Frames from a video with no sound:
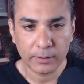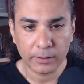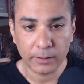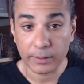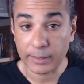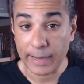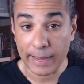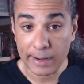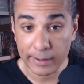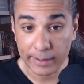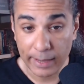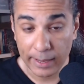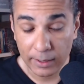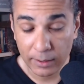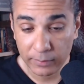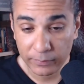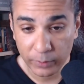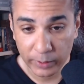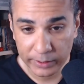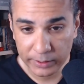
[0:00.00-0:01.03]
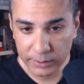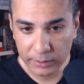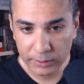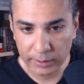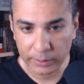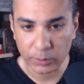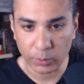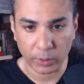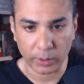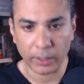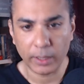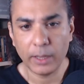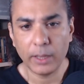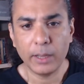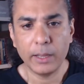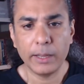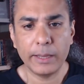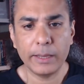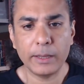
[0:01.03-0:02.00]
the caracal, for instance, and so on.
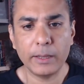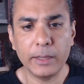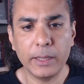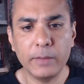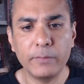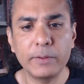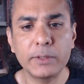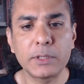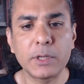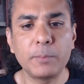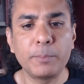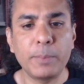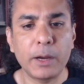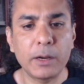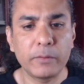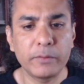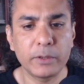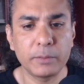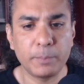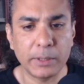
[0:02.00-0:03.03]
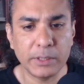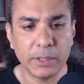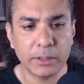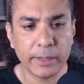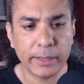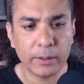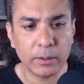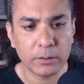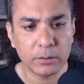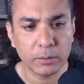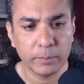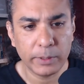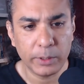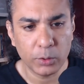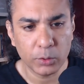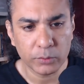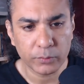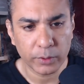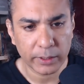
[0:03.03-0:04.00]
Even some part of this budget can also be
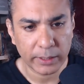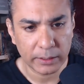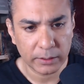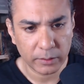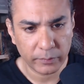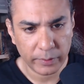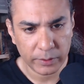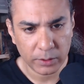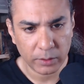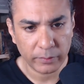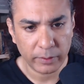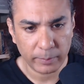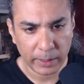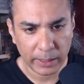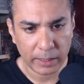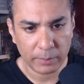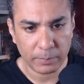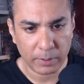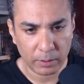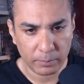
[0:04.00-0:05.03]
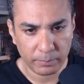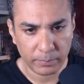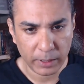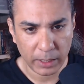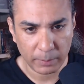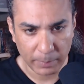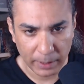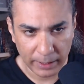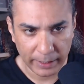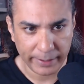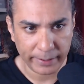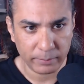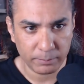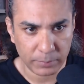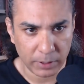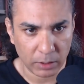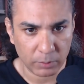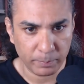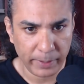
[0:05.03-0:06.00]
used for the conservation of
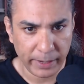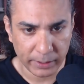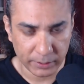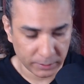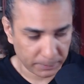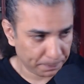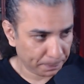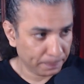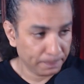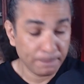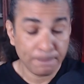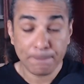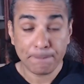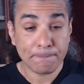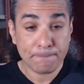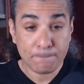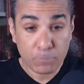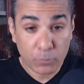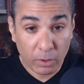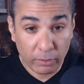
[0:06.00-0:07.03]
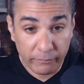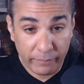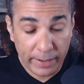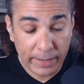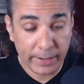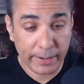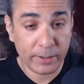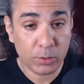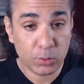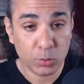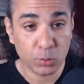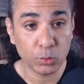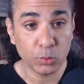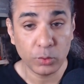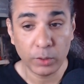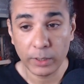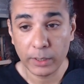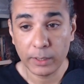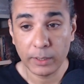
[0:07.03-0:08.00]
Himalayan brown bears. We need
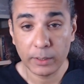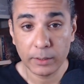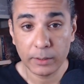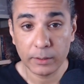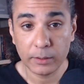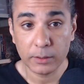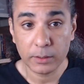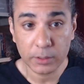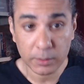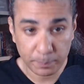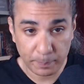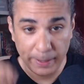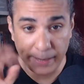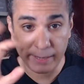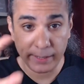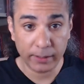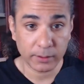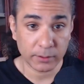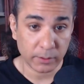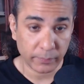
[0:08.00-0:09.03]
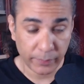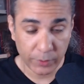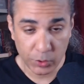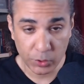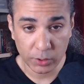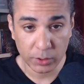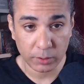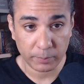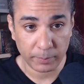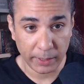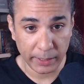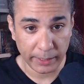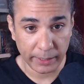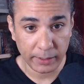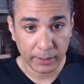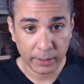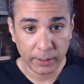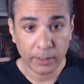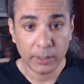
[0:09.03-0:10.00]
to spend sufficient
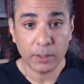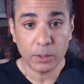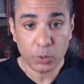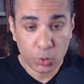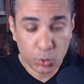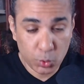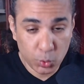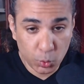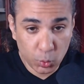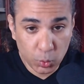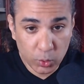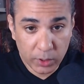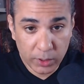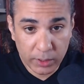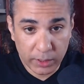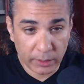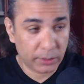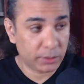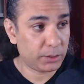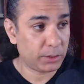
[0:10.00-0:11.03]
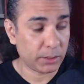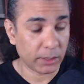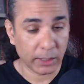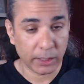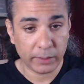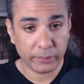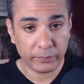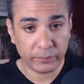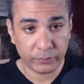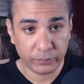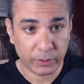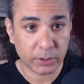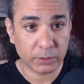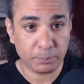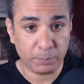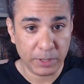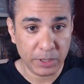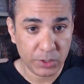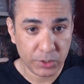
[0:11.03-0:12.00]
money to conserve the
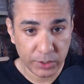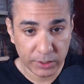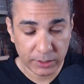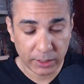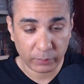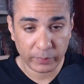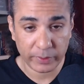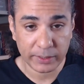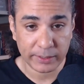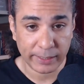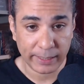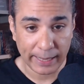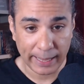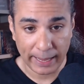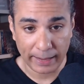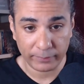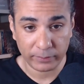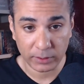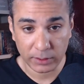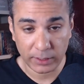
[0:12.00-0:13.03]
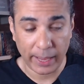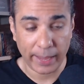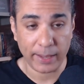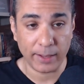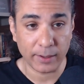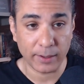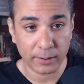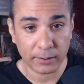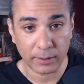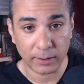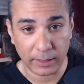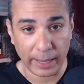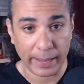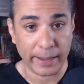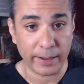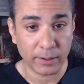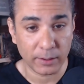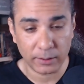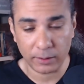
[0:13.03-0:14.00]
species that we still have, the tiger, the
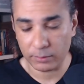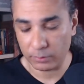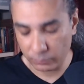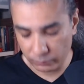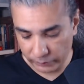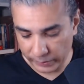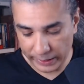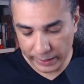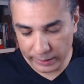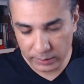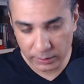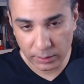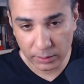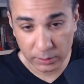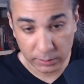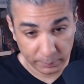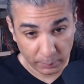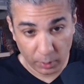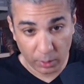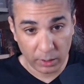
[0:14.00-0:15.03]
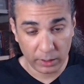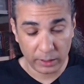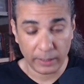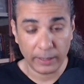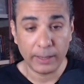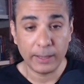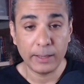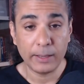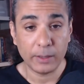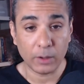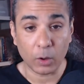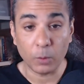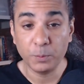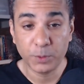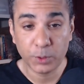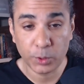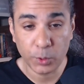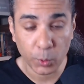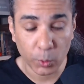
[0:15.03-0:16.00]
lion, and various other small,
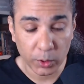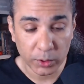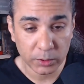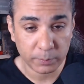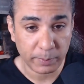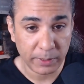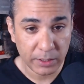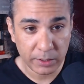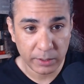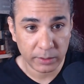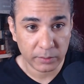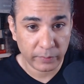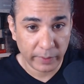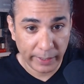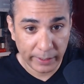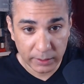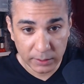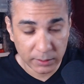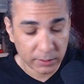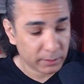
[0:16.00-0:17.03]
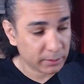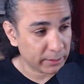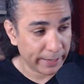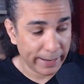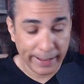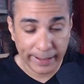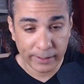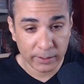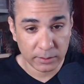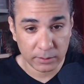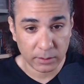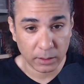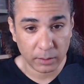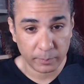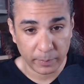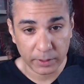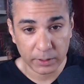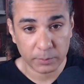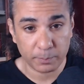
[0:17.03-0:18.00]
obscure species, various snakes,
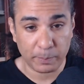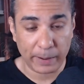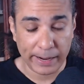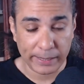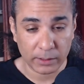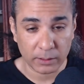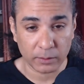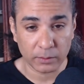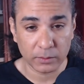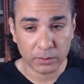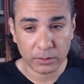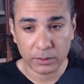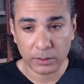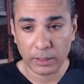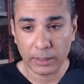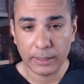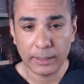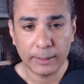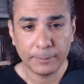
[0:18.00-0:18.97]
serpents, pythons,